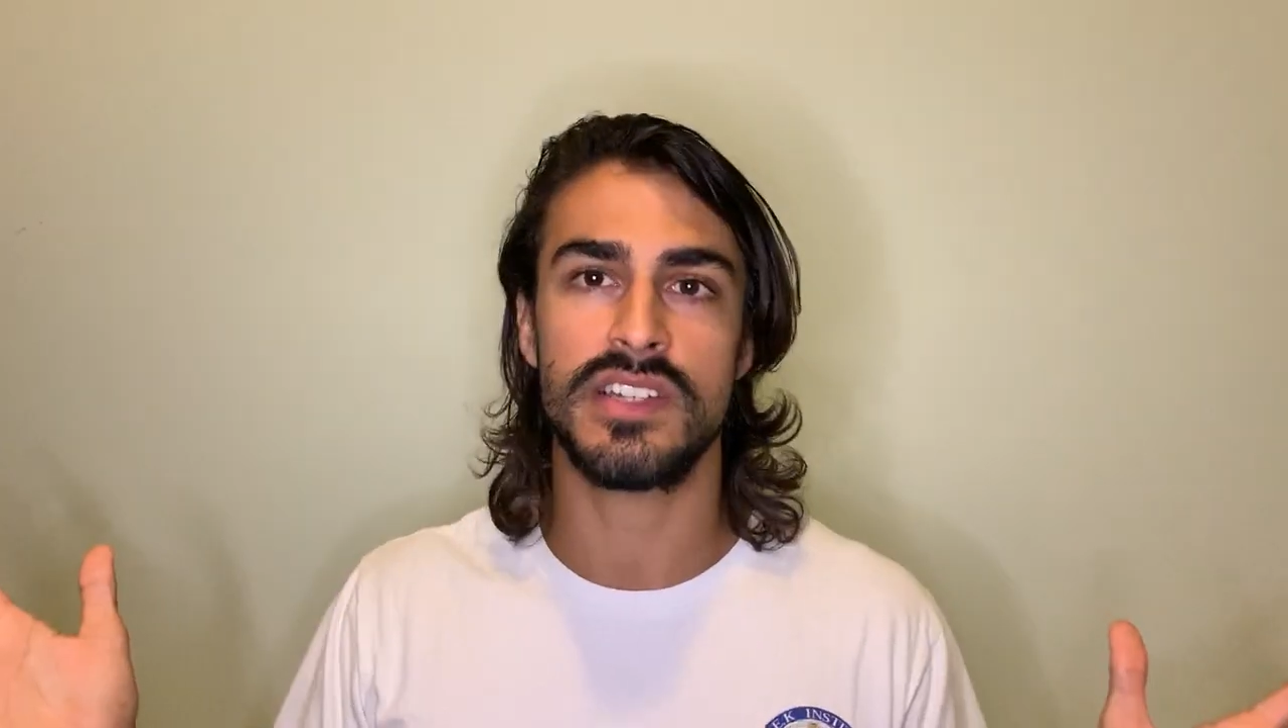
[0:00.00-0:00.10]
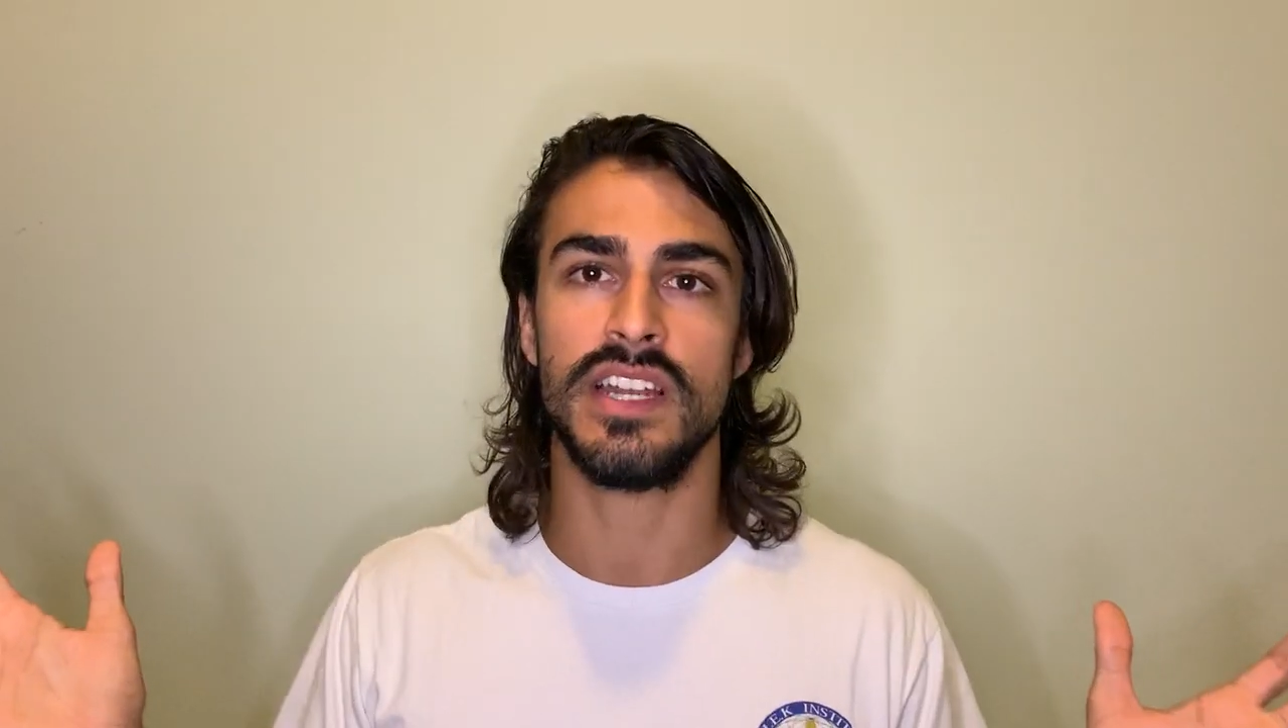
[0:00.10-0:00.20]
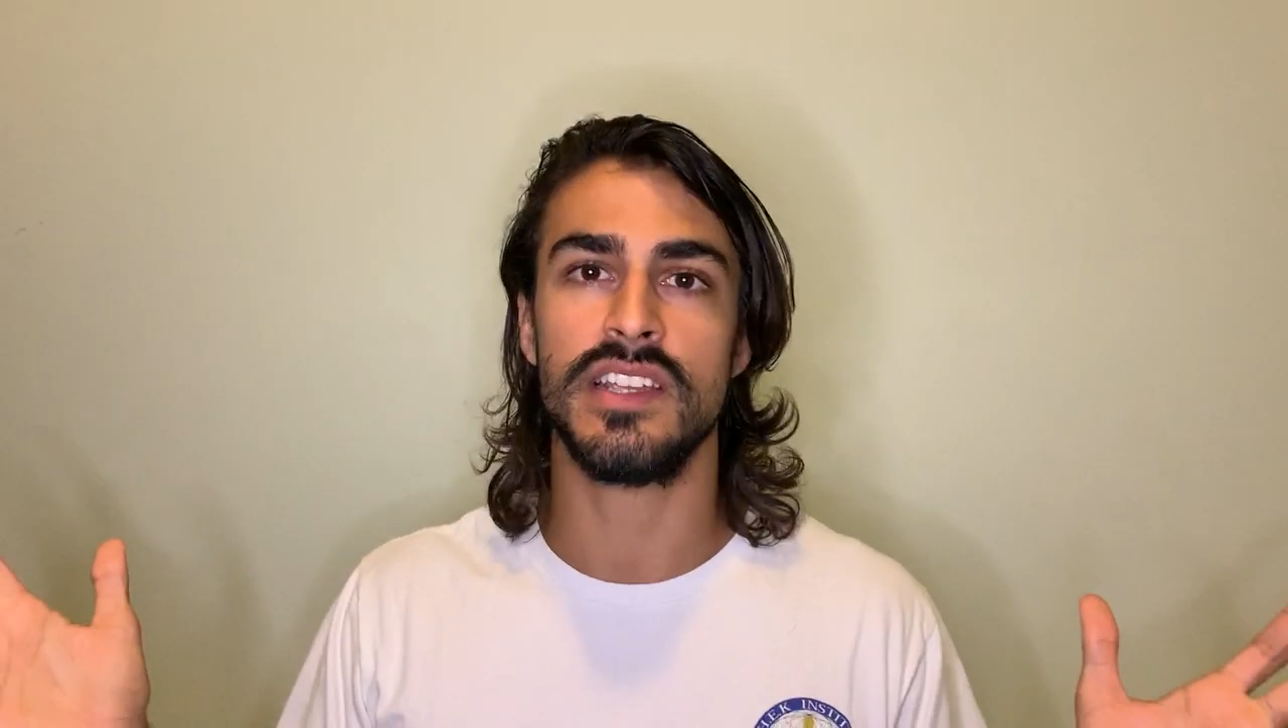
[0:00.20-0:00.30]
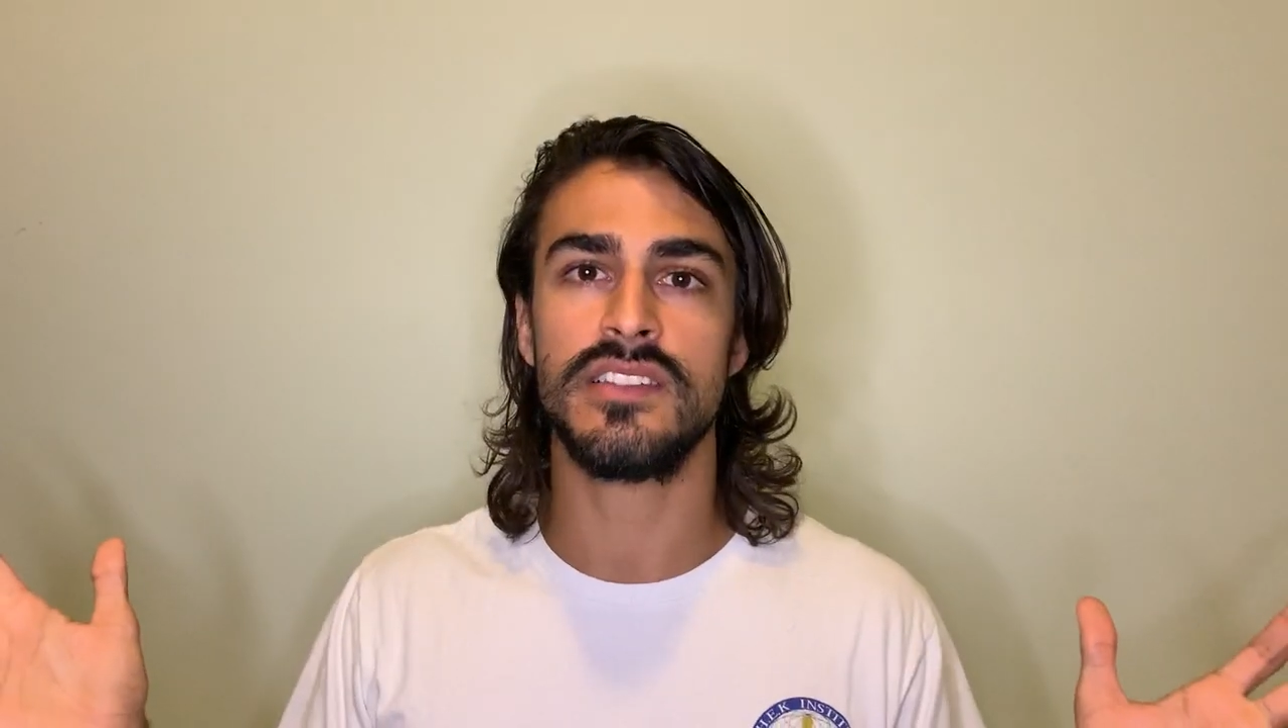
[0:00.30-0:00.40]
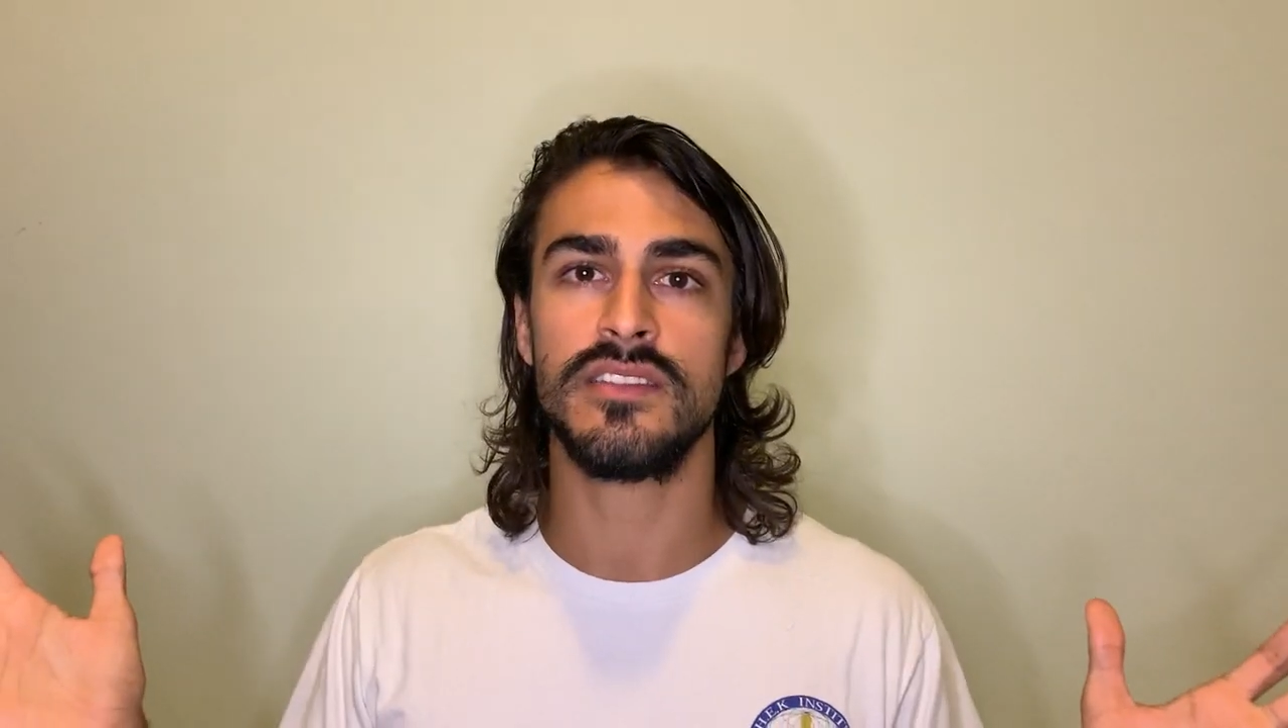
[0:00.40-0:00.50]

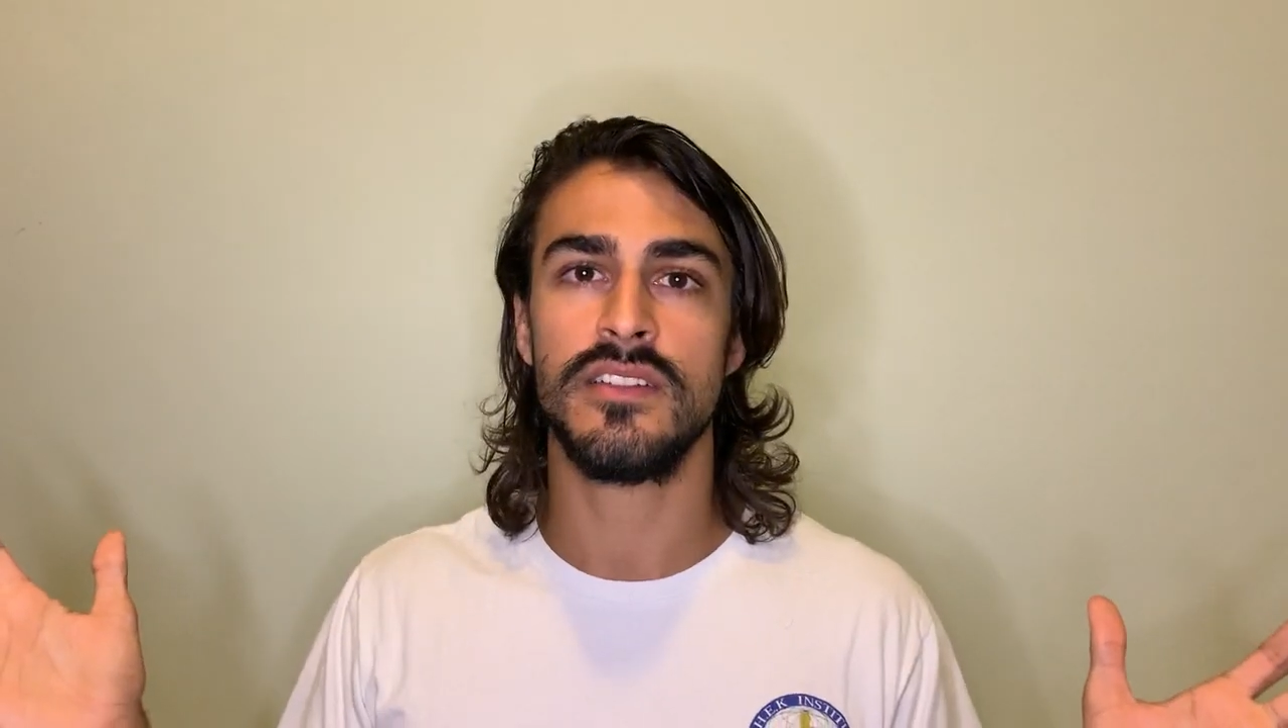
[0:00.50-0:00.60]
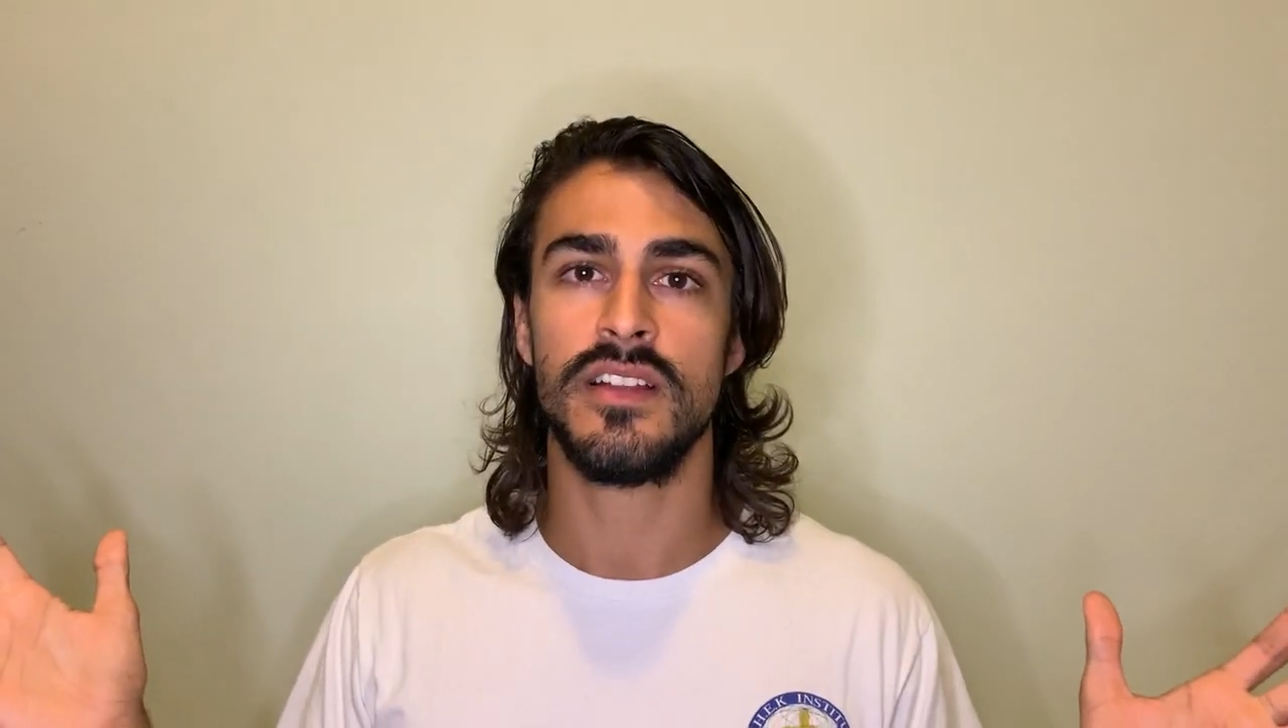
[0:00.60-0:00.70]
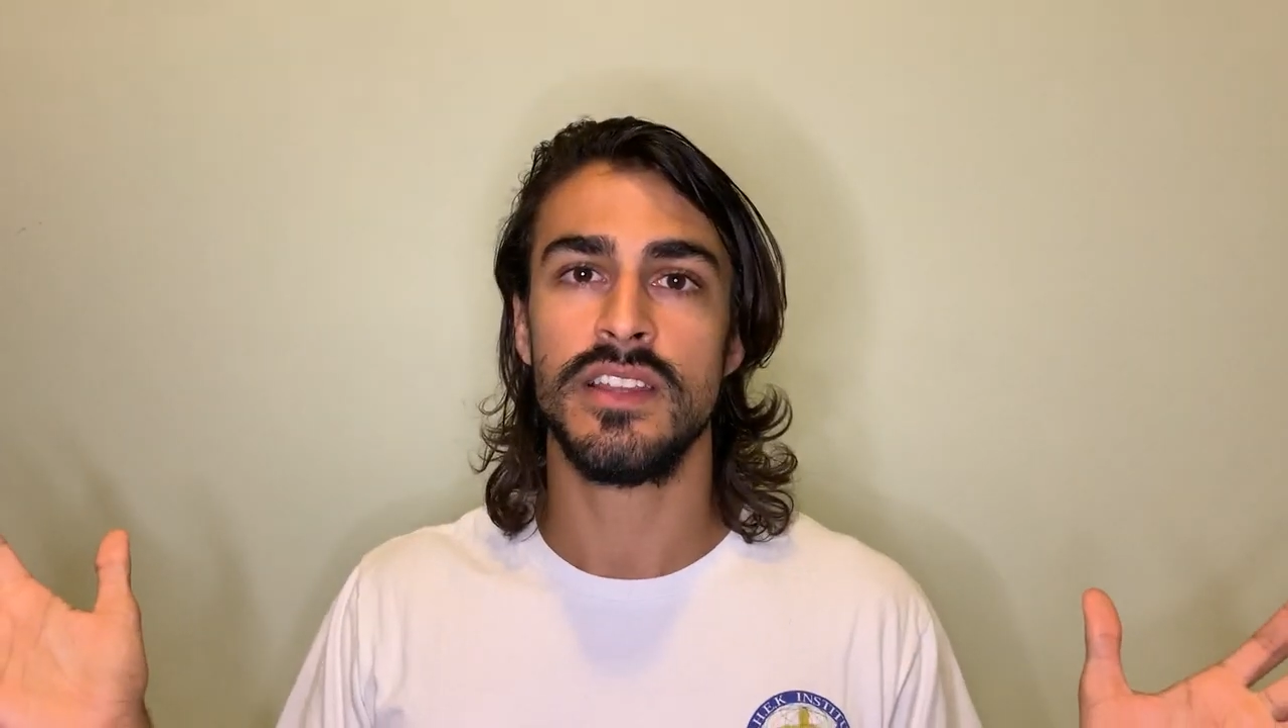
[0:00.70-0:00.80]
studies,